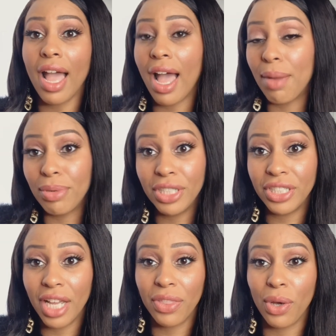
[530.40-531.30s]
I
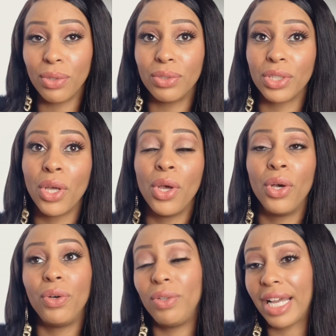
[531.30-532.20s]
appreciate those
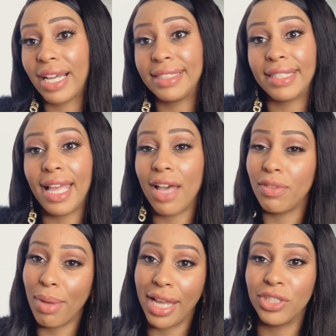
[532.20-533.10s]
who, like I said, have the
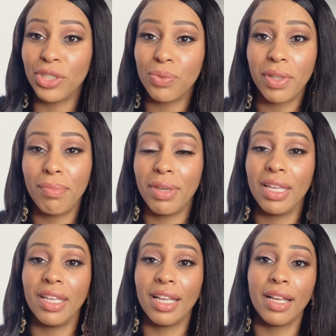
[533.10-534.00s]
patience with
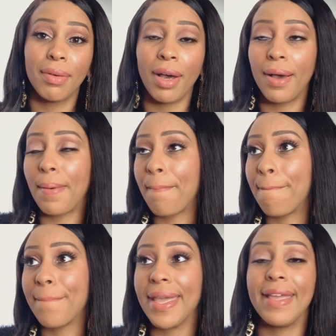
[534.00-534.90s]
me. Um,
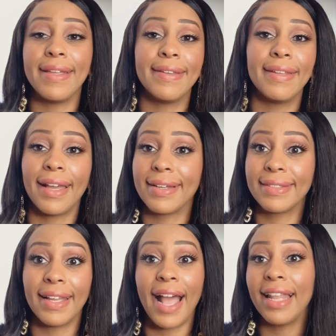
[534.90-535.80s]
and like I
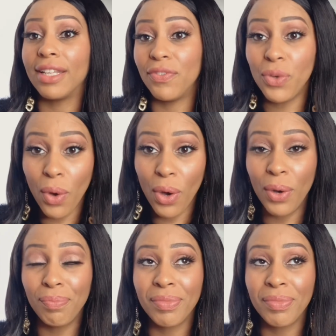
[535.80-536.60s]
said, I love you all.